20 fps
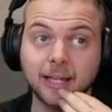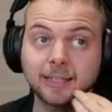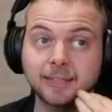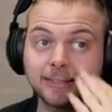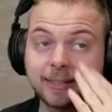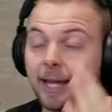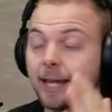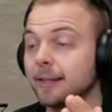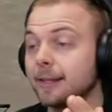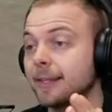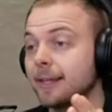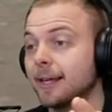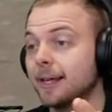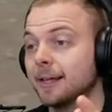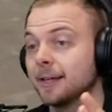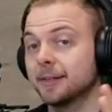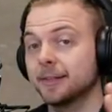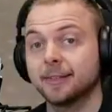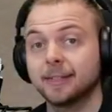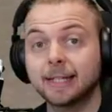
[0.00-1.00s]
Tell you,
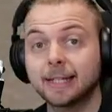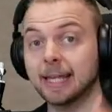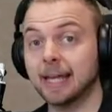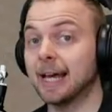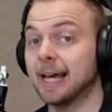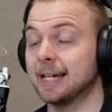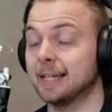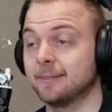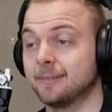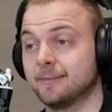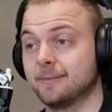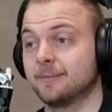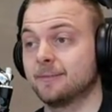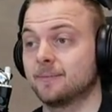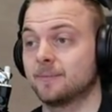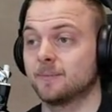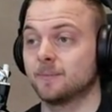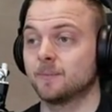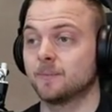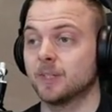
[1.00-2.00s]
you can't.
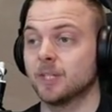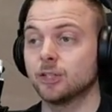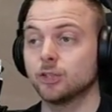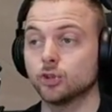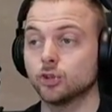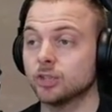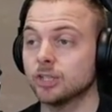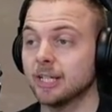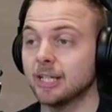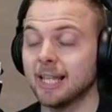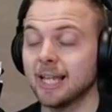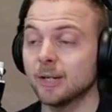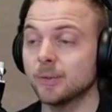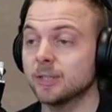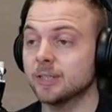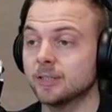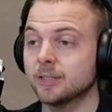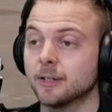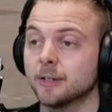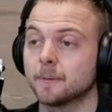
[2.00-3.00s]
It doesn't allow you
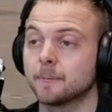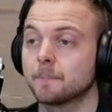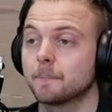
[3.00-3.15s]
to.